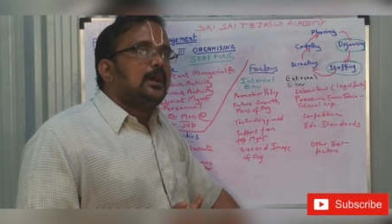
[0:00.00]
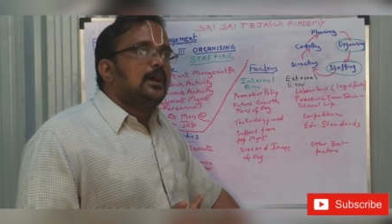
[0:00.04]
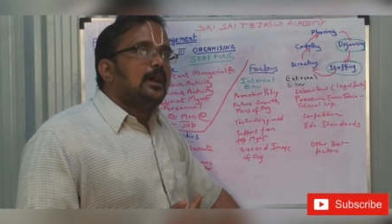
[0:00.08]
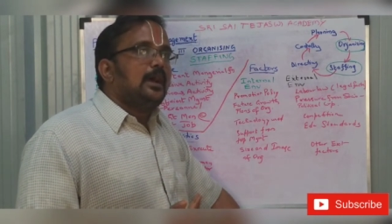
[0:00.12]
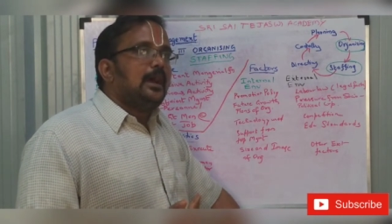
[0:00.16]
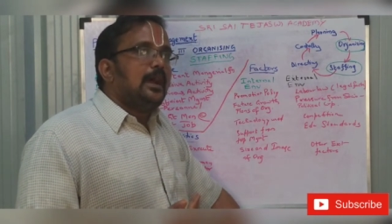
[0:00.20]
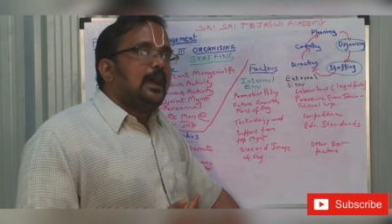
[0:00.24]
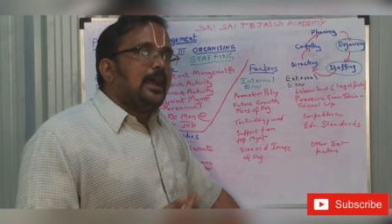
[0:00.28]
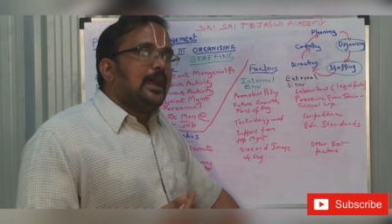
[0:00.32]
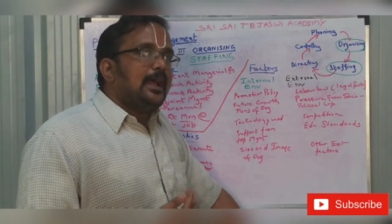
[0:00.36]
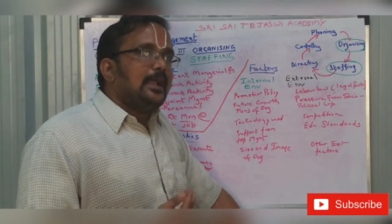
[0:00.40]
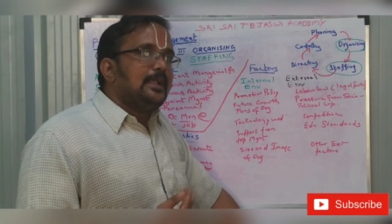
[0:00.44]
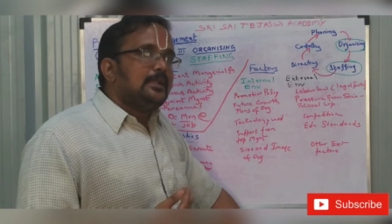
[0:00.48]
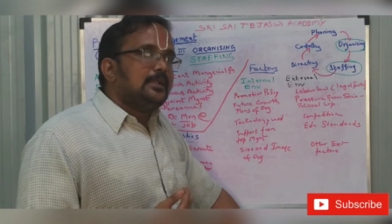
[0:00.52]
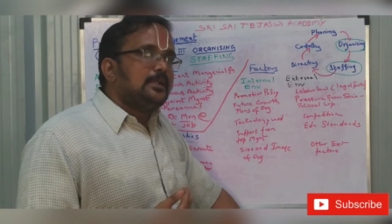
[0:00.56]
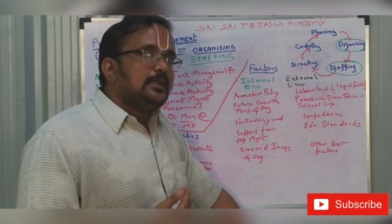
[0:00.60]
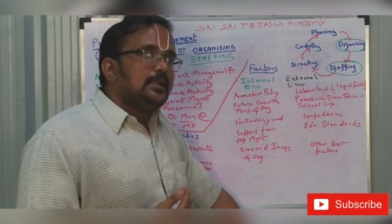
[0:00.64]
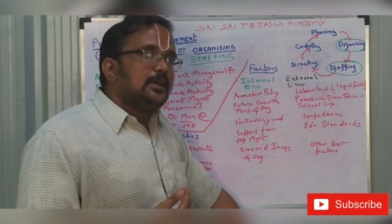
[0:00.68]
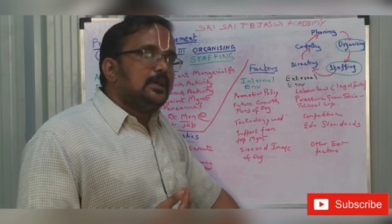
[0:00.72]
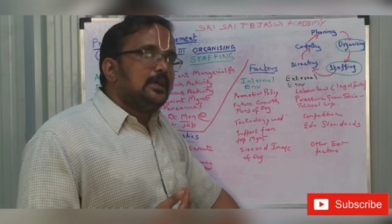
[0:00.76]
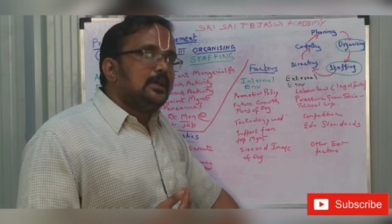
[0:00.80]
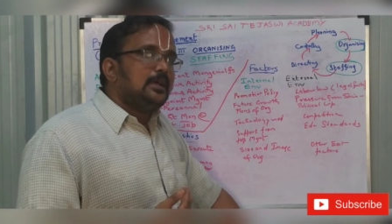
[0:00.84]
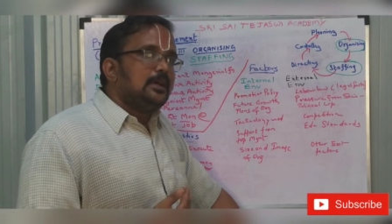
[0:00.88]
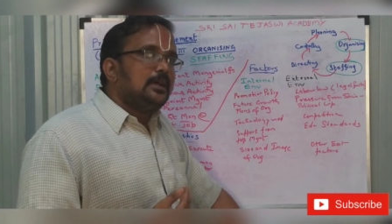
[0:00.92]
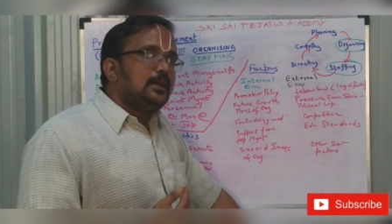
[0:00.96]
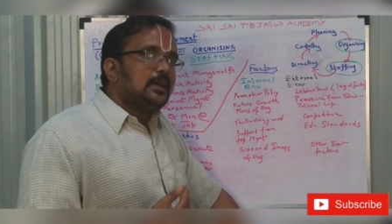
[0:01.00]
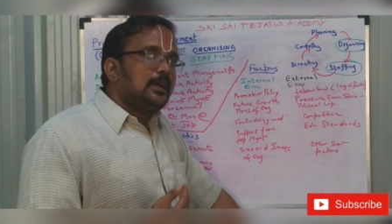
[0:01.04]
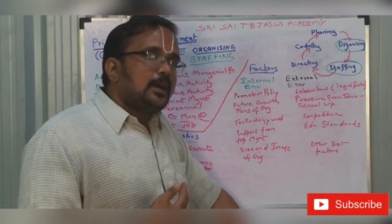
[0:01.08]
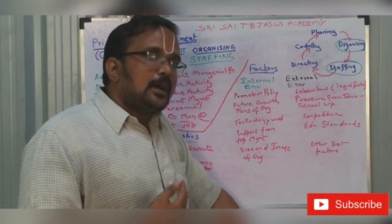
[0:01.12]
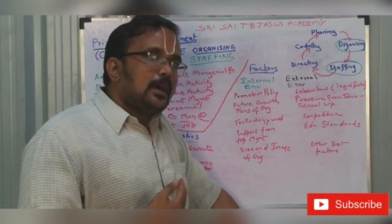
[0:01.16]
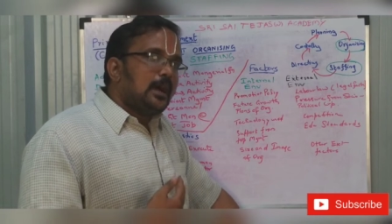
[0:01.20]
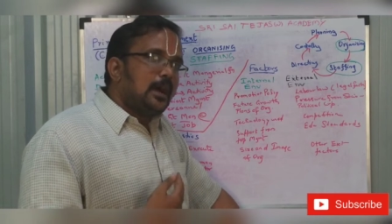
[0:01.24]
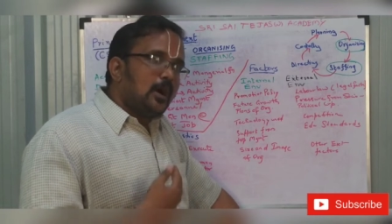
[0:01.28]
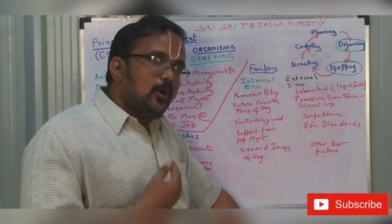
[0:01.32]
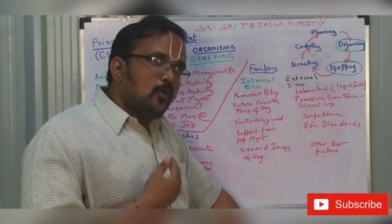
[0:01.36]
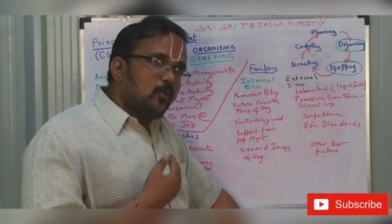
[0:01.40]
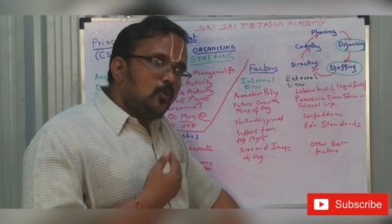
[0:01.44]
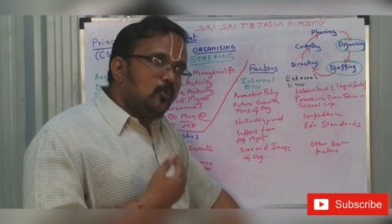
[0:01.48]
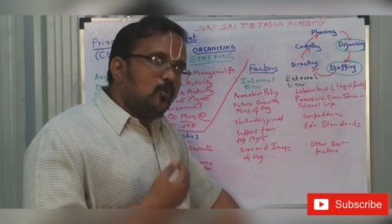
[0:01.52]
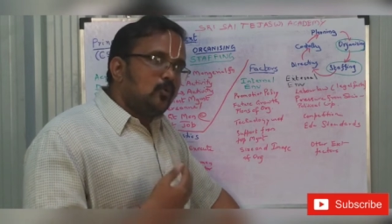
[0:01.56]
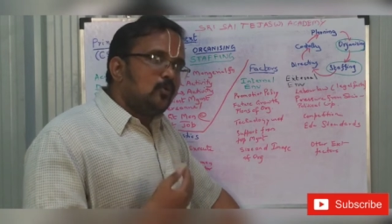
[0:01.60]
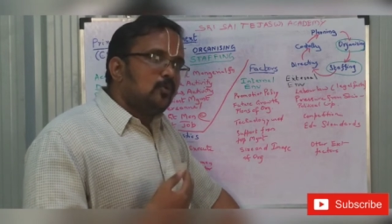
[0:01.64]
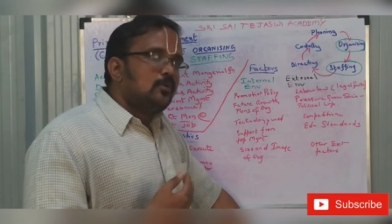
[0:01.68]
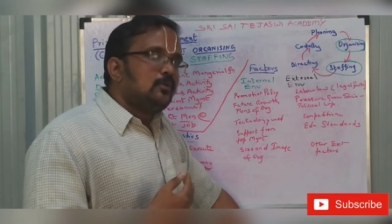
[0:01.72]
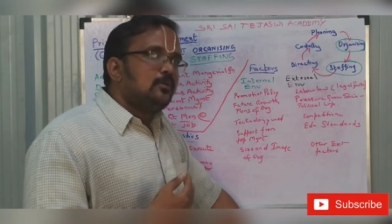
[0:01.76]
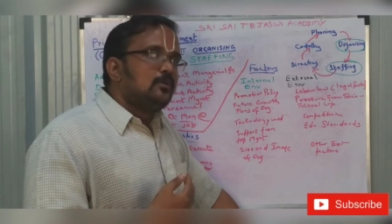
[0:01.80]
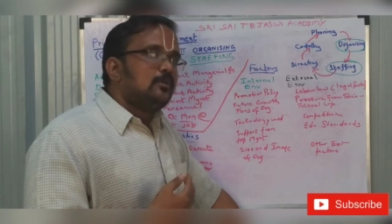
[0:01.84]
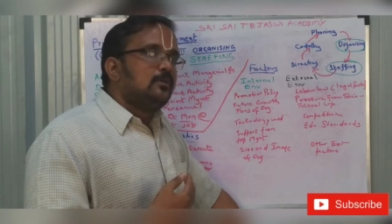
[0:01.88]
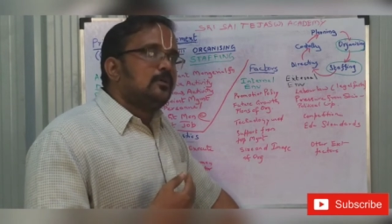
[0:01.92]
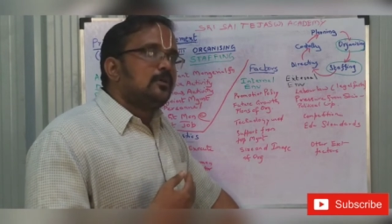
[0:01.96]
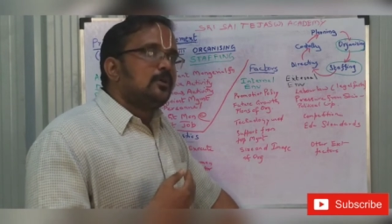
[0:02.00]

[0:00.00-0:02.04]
and how